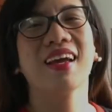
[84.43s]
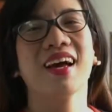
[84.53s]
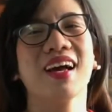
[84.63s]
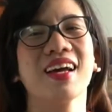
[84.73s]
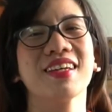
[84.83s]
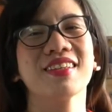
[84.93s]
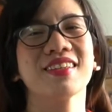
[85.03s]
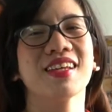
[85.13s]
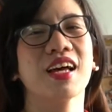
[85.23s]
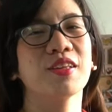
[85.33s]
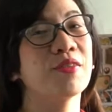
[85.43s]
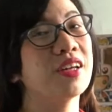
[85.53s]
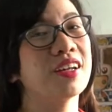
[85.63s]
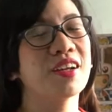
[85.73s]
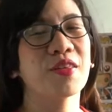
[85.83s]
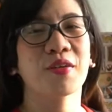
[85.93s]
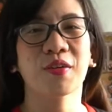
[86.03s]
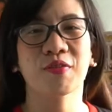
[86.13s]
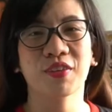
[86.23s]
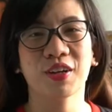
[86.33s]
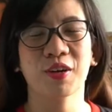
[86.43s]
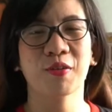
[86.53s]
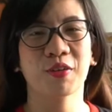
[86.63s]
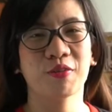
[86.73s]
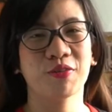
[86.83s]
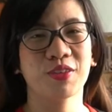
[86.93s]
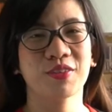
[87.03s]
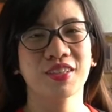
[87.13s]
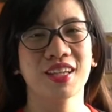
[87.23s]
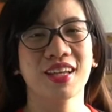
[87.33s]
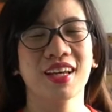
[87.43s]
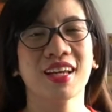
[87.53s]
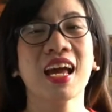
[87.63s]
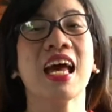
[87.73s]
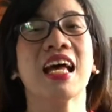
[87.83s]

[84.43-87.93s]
guys, doing another video review today.